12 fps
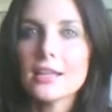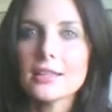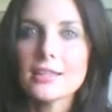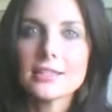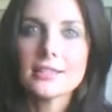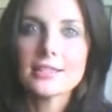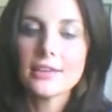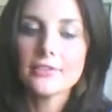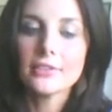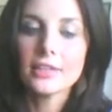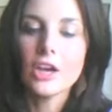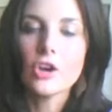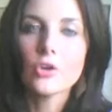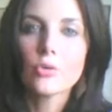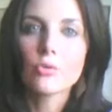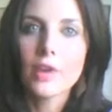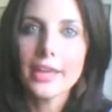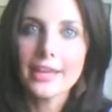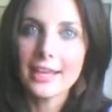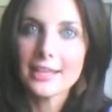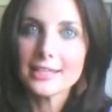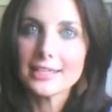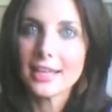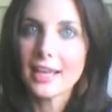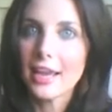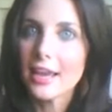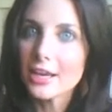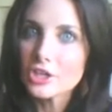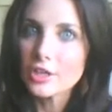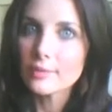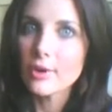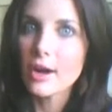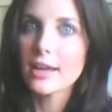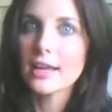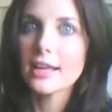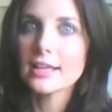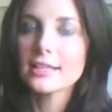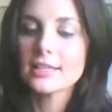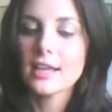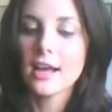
This is definitely a great anti-aging product.